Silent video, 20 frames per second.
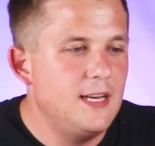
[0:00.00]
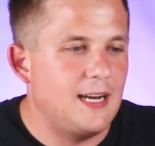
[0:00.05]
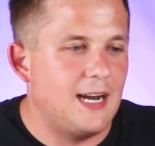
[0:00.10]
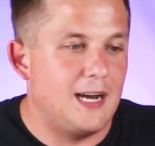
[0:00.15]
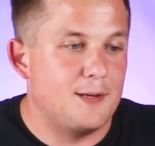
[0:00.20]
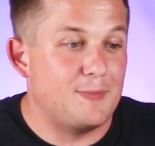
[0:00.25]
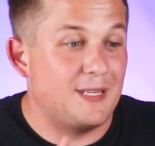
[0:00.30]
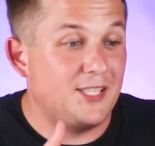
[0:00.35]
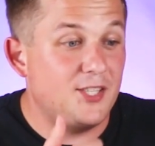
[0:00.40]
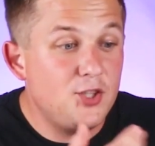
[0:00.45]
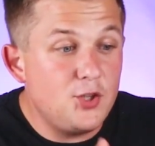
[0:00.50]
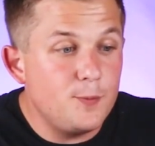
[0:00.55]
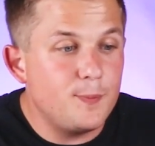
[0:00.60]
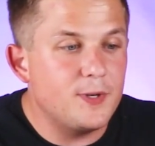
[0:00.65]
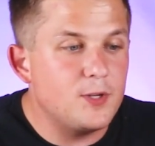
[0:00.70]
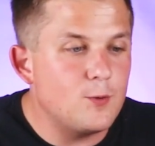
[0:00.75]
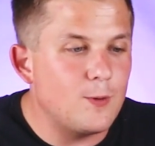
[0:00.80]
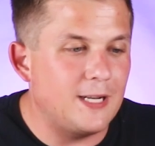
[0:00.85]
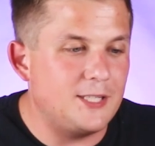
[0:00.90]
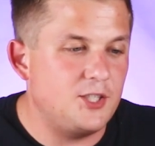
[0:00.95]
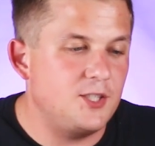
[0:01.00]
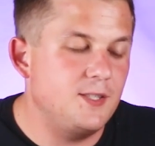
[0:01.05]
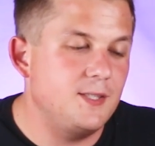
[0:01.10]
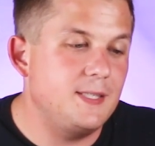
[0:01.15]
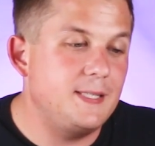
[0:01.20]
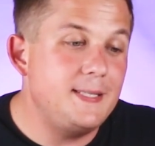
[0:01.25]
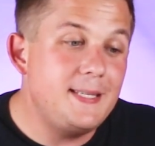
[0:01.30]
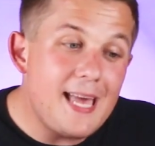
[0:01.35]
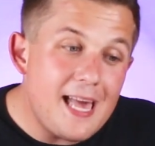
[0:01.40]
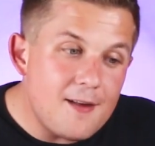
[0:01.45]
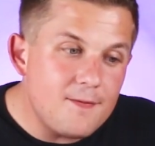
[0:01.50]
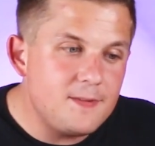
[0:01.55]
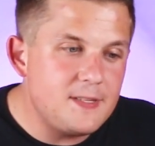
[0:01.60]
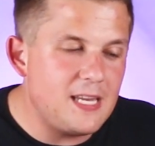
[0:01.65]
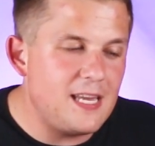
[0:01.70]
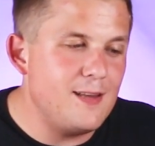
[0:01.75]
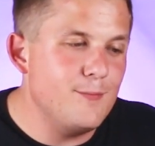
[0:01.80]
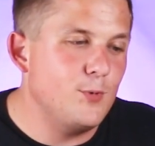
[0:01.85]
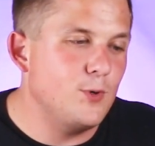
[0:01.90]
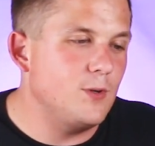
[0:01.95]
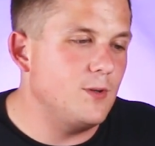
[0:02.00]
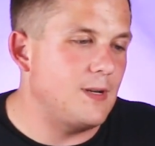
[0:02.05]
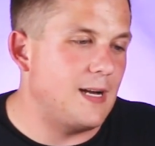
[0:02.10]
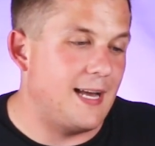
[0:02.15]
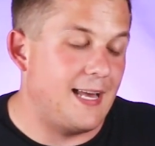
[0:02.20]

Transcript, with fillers: On my Stupid Questions dev table,